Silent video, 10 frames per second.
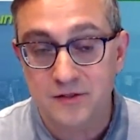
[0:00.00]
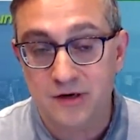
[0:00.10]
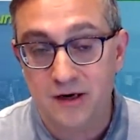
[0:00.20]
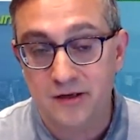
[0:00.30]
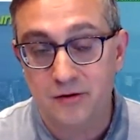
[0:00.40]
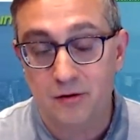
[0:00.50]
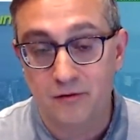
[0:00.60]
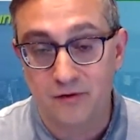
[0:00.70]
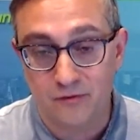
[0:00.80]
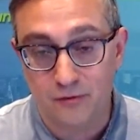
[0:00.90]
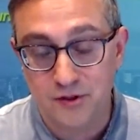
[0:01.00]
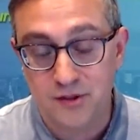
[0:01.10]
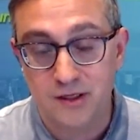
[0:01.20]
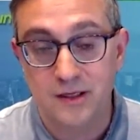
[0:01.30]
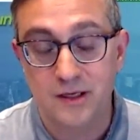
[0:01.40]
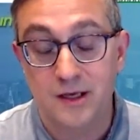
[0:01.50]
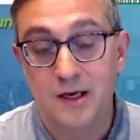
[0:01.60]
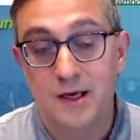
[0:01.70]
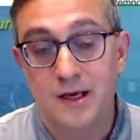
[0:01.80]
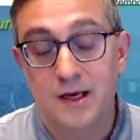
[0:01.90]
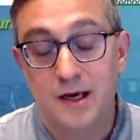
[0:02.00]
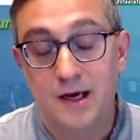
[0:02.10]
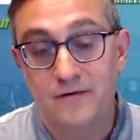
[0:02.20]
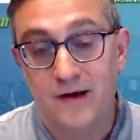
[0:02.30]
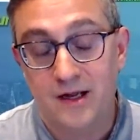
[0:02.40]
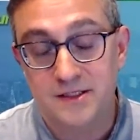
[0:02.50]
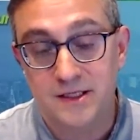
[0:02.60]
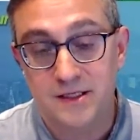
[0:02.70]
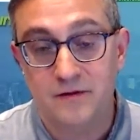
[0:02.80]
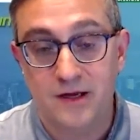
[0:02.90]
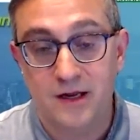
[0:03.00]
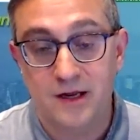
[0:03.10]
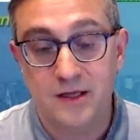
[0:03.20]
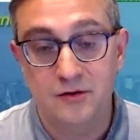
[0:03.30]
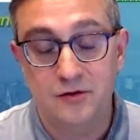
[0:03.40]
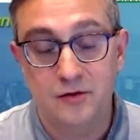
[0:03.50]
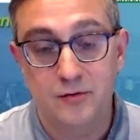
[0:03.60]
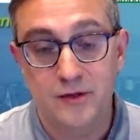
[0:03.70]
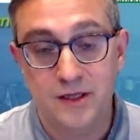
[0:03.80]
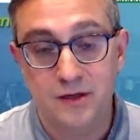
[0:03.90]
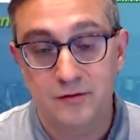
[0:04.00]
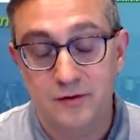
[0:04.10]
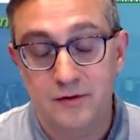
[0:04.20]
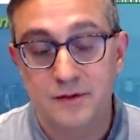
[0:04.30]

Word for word: The trend is not over. Unfortunately, the Fed has signaled they're going to continue to do what they do.